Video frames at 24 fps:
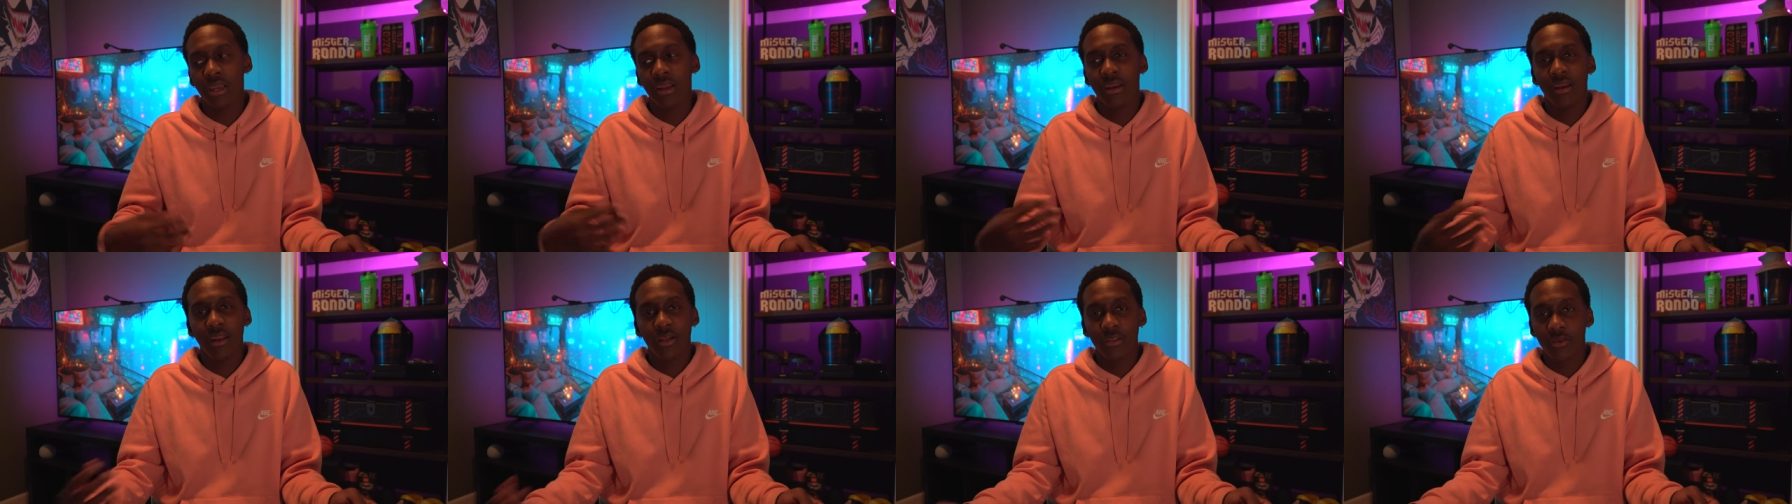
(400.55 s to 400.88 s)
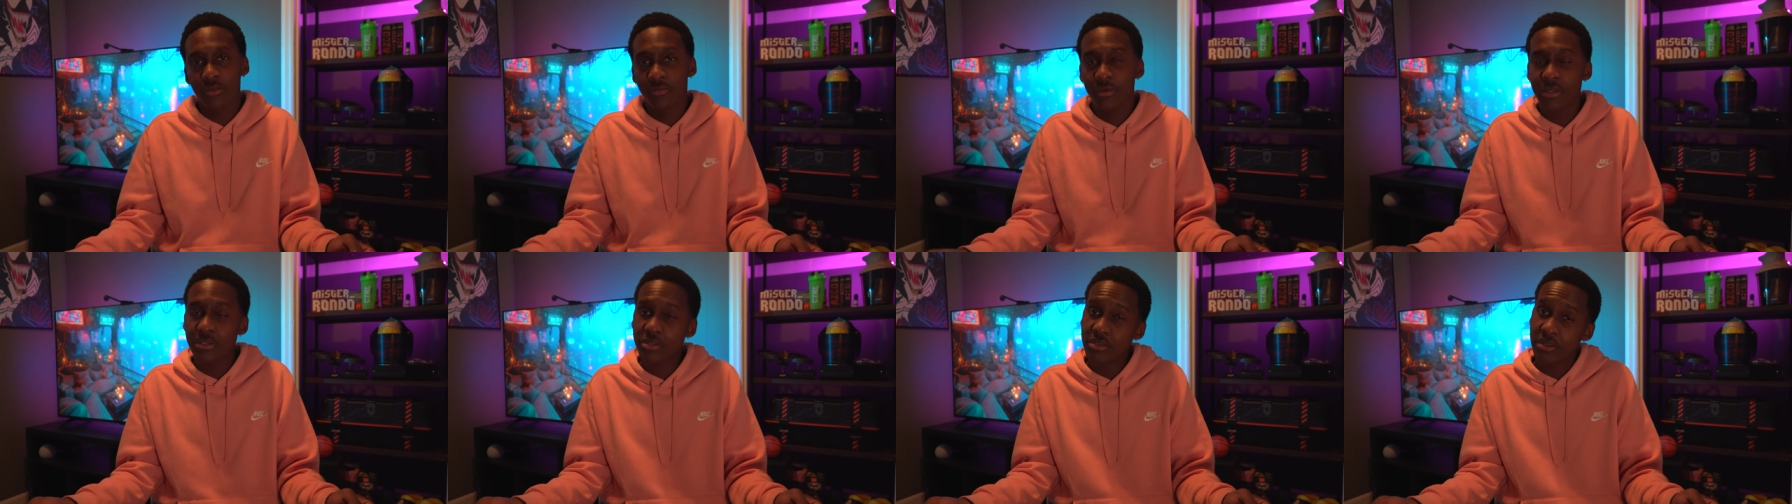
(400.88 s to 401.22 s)
And
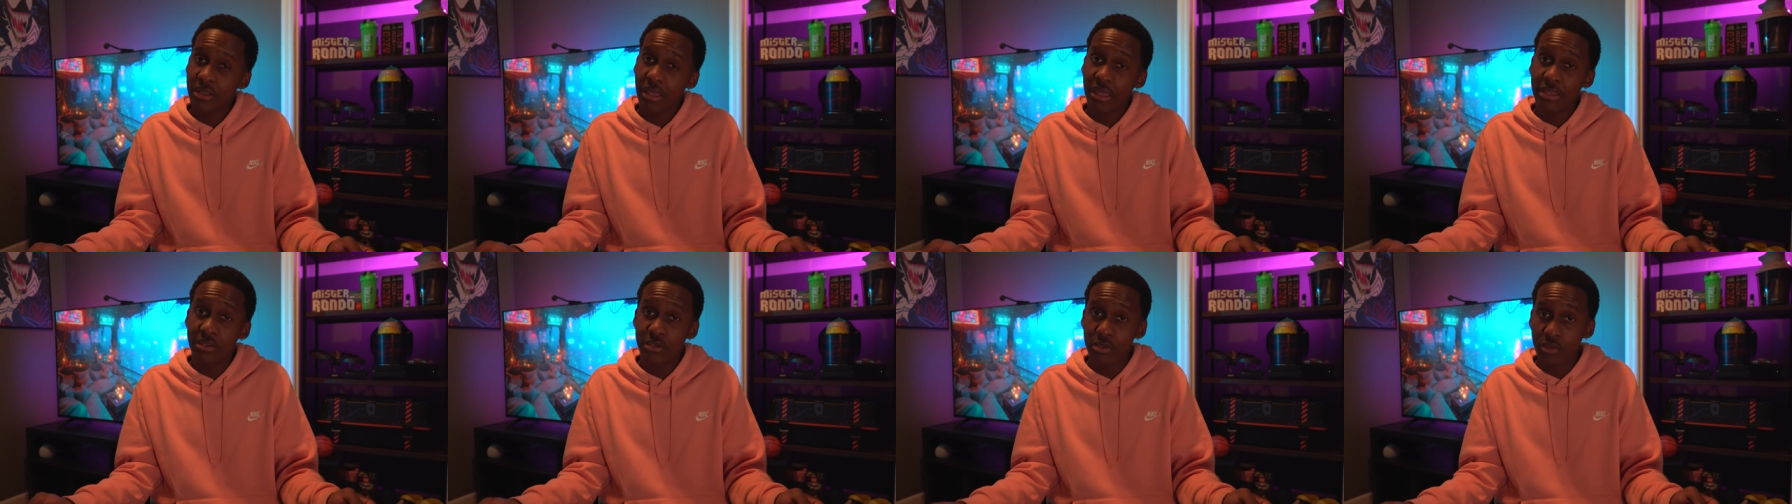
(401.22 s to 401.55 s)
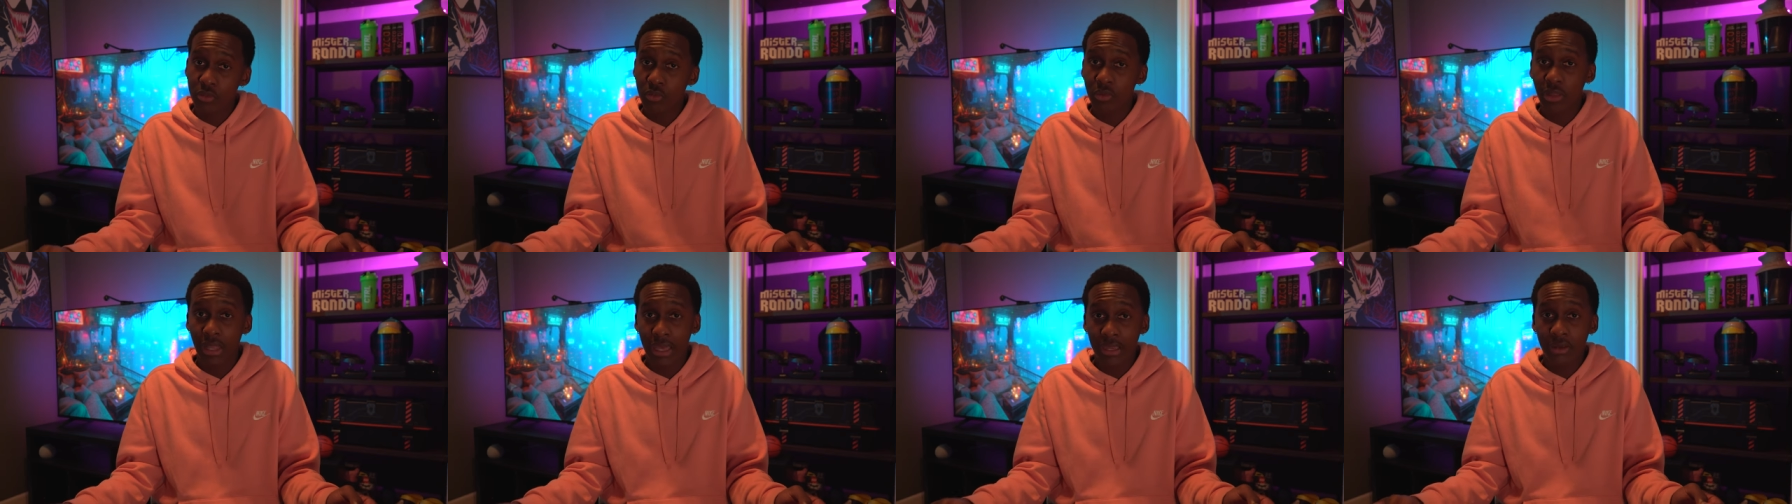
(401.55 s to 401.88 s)
another feature that I
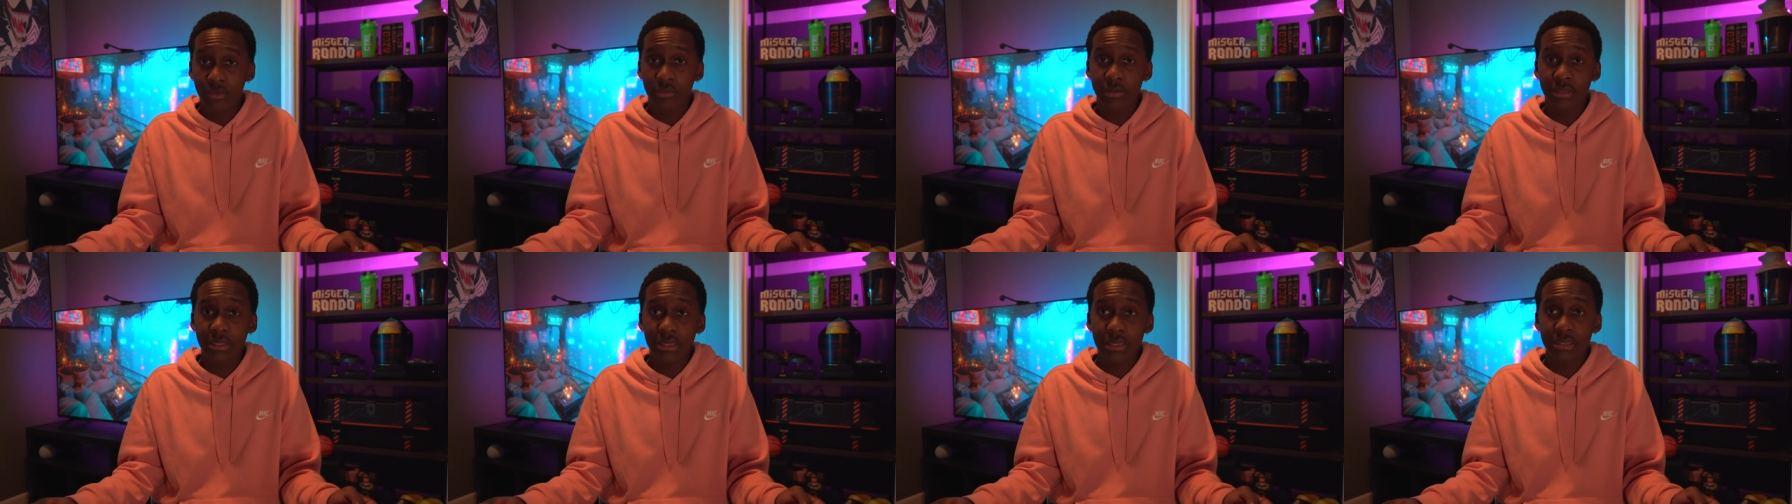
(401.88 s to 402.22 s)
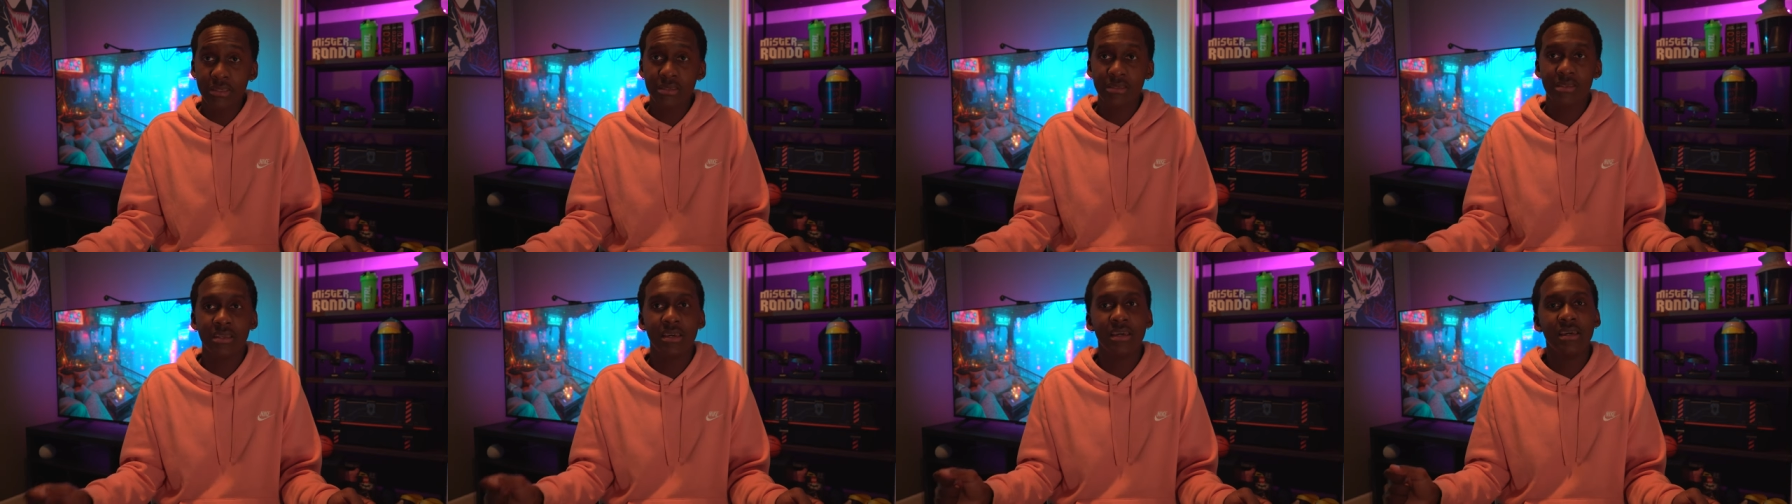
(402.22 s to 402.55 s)
do like with
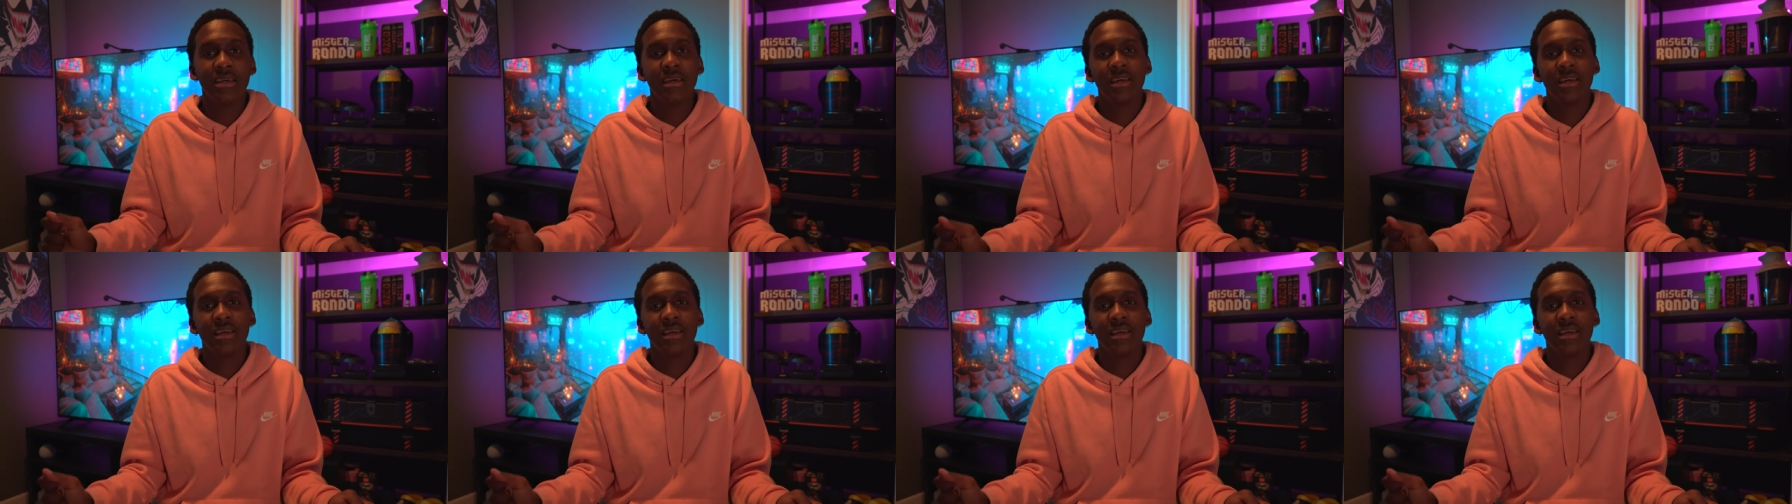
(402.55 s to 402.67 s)
this